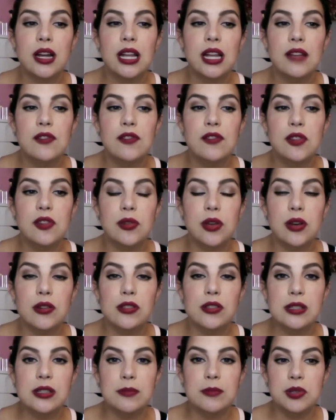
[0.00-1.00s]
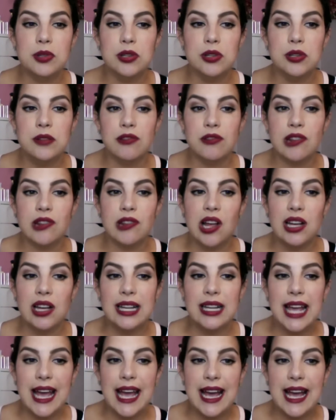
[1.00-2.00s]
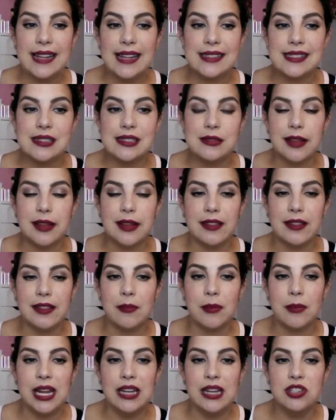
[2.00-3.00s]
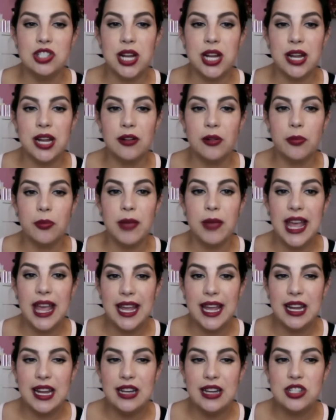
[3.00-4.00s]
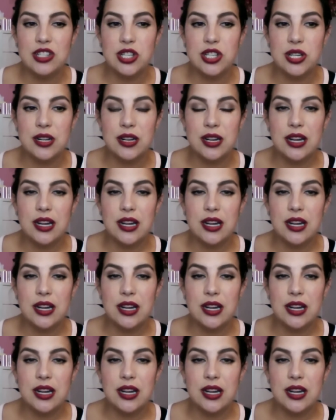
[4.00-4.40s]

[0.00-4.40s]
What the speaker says: If you go to the Beauty Vlogcast, like the main channel page,